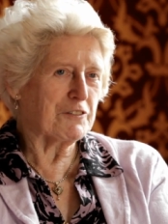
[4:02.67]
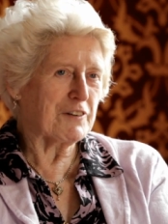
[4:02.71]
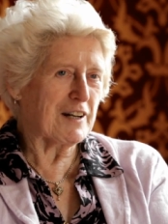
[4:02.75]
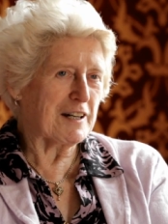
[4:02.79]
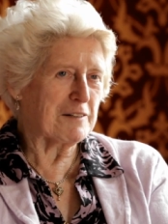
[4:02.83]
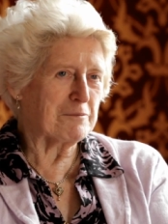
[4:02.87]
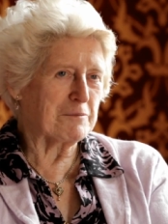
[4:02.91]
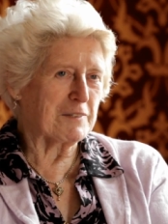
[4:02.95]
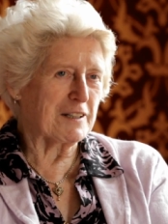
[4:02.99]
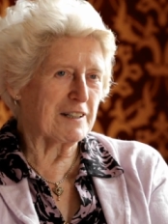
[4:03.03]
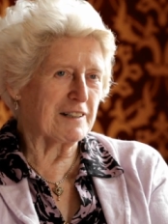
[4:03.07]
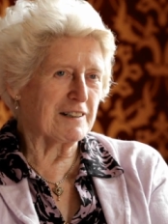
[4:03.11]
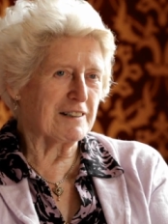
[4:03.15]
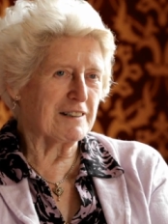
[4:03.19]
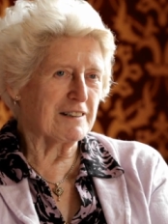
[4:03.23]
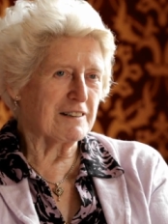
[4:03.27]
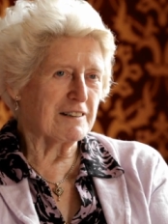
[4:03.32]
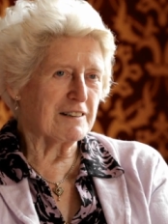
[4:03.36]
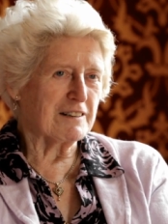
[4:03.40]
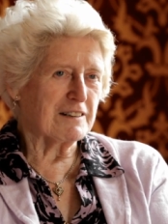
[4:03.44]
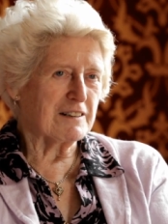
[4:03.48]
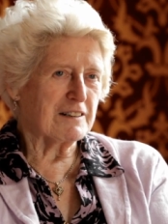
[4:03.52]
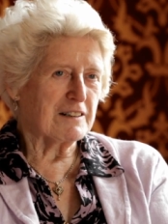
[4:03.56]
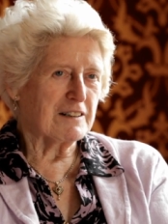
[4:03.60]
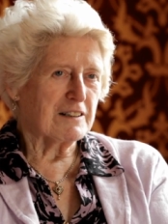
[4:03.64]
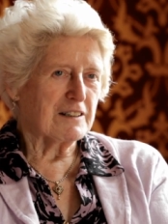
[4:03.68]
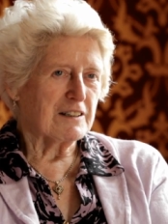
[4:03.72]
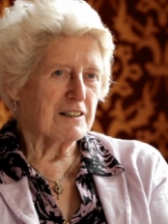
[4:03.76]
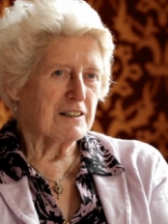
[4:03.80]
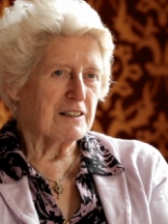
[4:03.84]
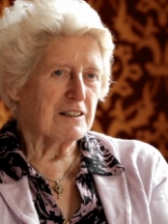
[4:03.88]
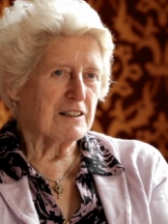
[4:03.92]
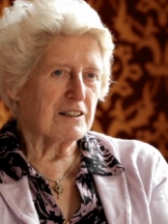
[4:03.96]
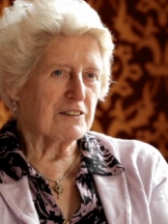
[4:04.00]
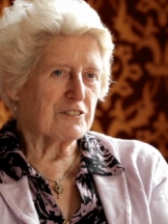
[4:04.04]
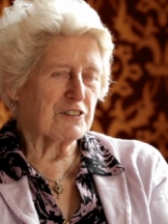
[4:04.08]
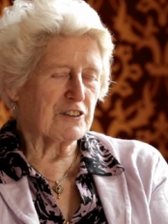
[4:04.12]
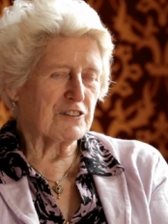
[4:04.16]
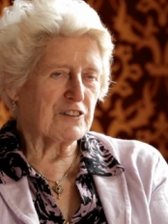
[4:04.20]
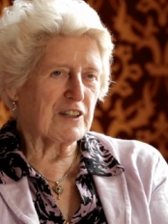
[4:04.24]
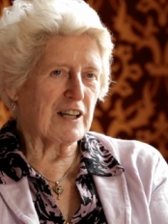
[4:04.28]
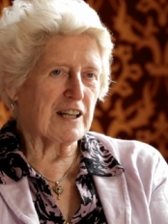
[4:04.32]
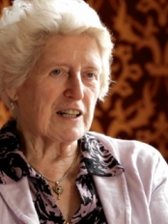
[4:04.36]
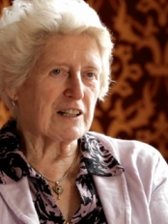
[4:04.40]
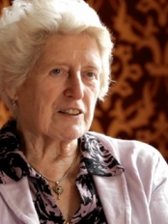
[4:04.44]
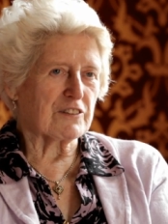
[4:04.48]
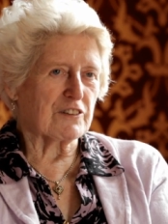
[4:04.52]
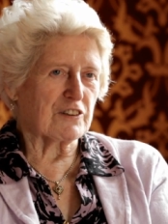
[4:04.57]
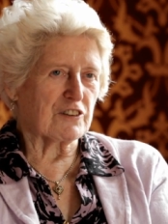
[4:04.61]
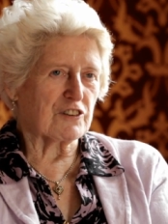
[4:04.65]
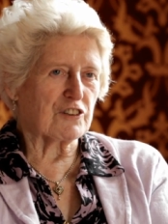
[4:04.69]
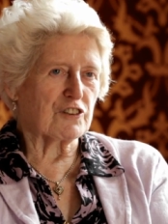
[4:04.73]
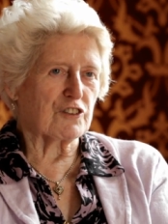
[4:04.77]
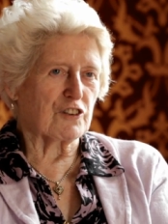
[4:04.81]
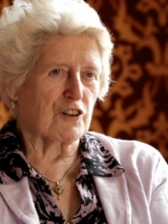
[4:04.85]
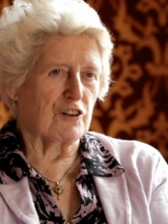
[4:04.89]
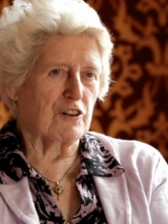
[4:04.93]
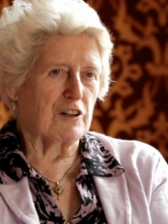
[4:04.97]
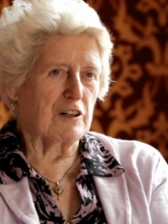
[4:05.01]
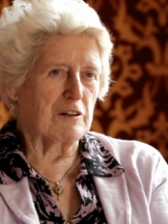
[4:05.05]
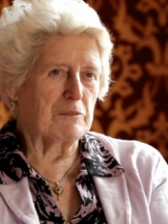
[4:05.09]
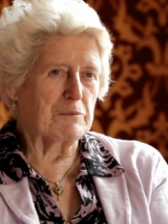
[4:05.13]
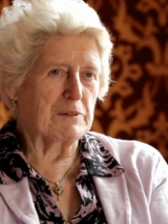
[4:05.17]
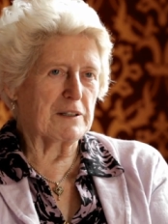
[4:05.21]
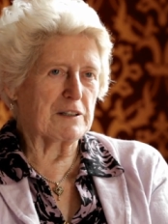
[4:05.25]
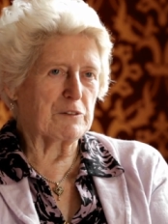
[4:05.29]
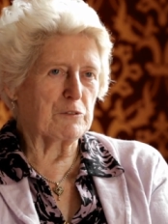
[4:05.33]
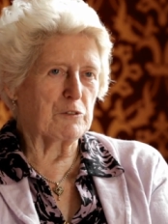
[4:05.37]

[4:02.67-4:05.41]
family to take this job.